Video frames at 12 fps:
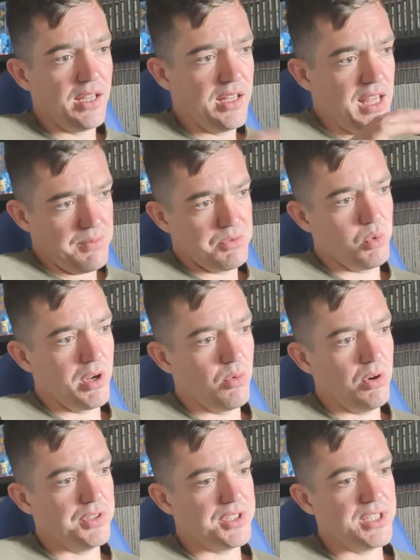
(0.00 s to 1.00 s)
kept what I
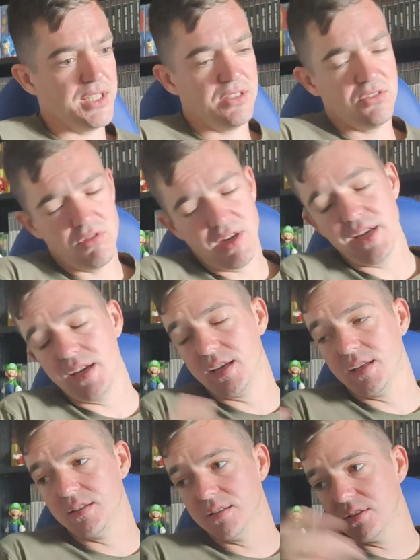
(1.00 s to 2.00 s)
wanted, traded
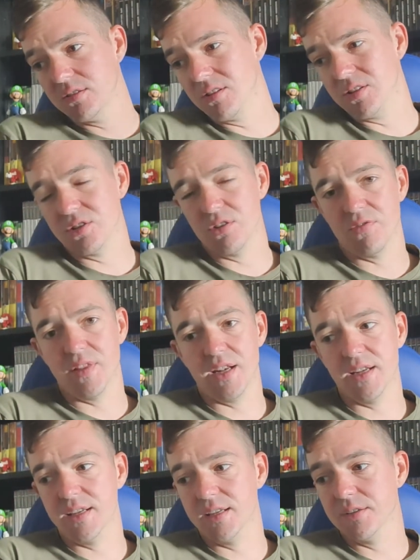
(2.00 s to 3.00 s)
in the stuff that
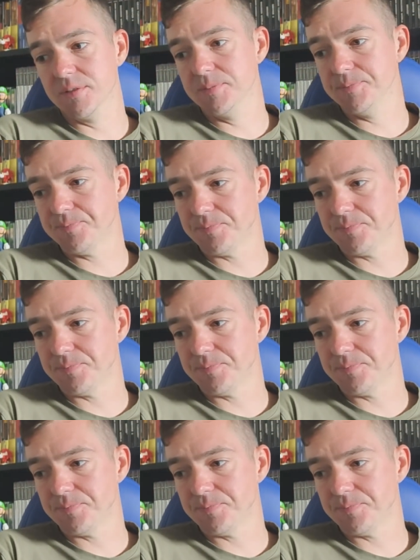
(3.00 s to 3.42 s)
I didn't.